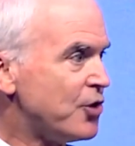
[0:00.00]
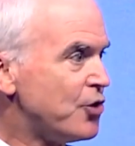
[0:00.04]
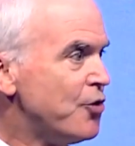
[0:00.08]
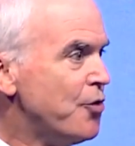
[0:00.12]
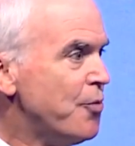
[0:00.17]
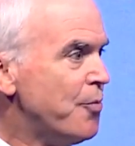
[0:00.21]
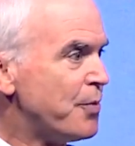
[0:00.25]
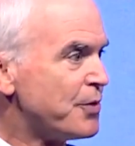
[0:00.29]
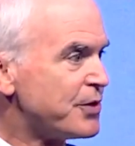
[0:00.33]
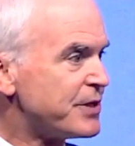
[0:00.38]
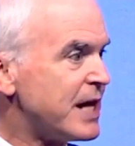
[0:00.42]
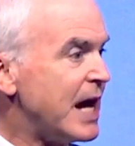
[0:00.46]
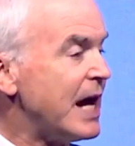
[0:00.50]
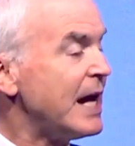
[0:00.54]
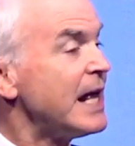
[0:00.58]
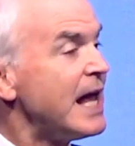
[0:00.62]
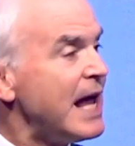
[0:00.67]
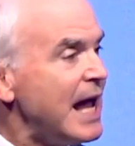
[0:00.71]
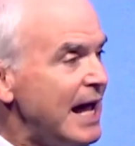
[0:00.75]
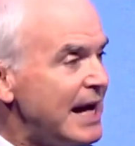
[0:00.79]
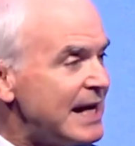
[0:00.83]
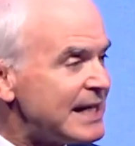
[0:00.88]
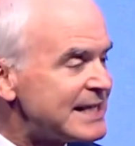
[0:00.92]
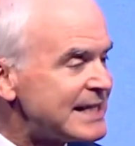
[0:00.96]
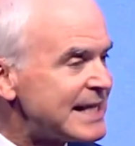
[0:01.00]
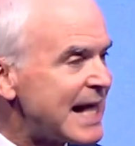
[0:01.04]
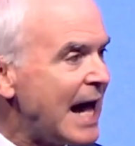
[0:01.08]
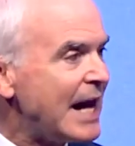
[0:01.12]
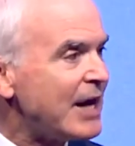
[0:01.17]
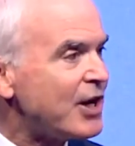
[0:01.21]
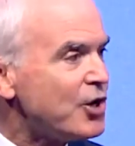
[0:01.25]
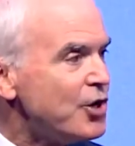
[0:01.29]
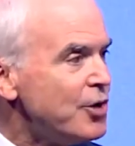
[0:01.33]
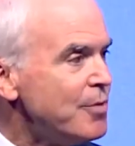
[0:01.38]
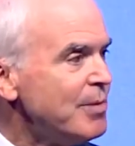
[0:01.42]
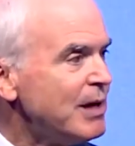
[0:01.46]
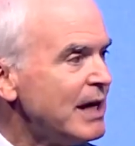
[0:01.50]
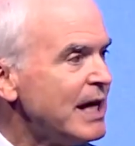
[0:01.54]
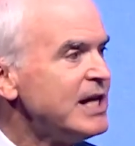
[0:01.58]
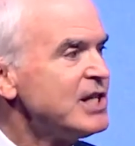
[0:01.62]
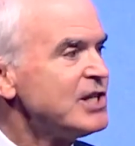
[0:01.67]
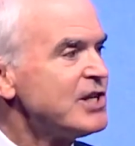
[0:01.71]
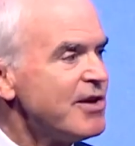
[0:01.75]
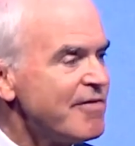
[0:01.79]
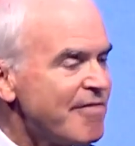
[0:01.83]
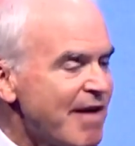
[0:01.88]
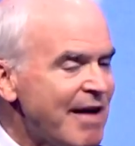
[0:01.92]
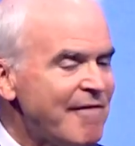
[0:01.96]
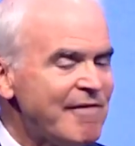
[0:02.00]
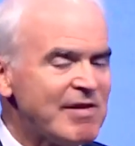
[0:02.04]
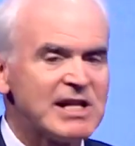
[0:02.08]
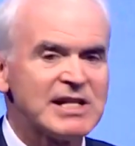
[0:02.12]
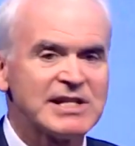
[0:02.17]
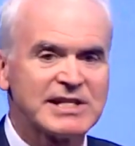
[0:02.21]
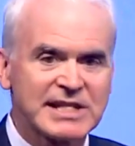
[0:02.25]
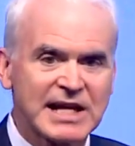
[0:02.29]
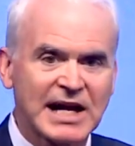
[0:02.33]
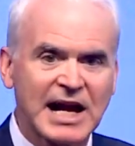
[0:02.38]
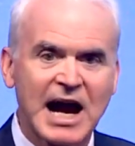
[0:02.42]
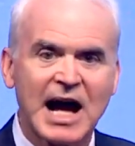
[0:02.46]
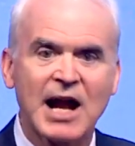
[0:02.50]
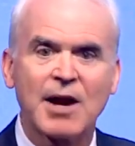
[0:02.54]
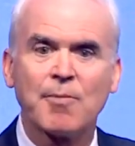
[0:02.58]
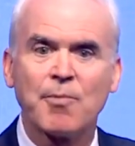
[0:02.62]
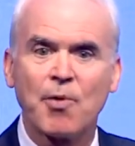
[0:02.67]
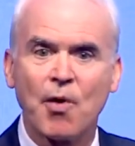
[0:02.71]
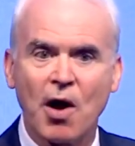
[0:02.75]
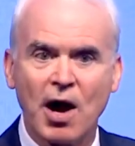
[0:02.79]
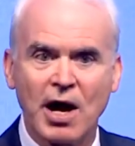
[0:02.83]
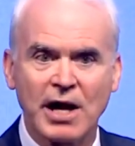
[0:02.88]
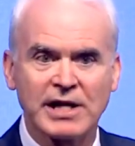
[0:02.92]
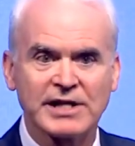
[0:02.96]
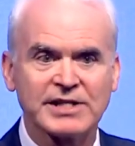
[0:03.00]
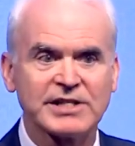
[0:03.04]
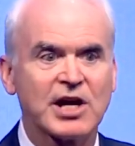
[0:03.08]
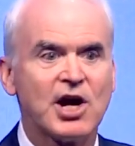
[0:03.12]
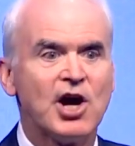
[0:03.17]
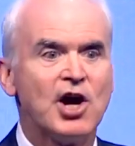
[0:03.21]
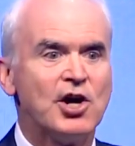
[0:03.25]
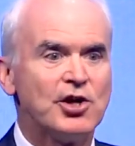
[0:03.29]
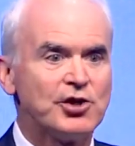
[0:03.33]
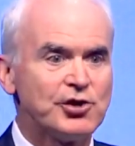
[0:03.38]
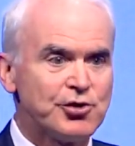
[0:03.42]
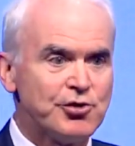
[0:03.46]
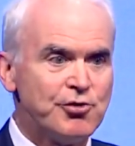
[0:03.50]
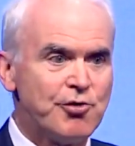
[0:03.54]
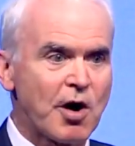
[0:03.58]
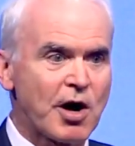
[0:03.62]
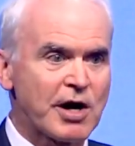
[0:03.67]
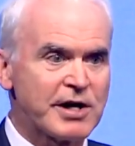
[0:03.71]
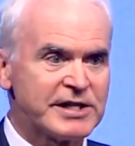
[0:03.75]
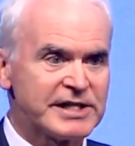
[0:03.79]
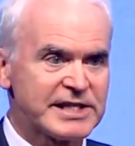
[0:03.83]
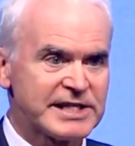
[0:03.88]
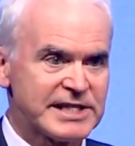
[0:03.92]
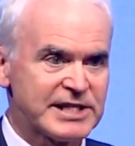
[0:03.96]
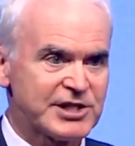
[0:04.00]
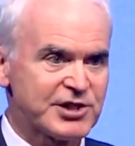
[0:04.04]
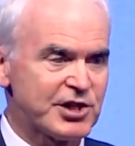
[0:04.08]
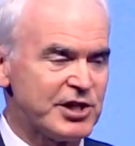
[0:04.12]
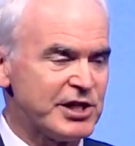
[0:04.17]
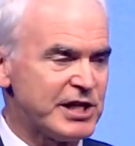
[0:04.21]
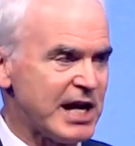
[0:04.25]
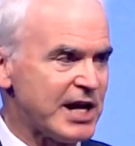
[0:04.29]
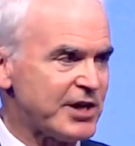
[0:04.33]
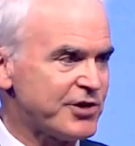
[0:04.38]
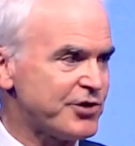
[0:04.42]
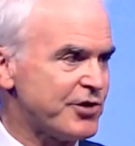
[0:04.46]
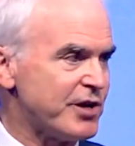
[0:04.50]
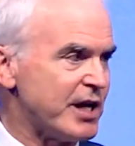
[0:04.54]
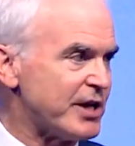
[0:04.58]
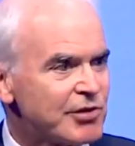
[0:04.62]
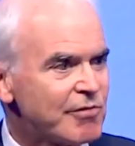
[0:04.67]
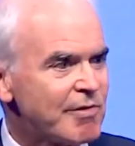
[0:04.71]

2%. And it's that accumulation of evidence that kind of brought us to our decision yesterday.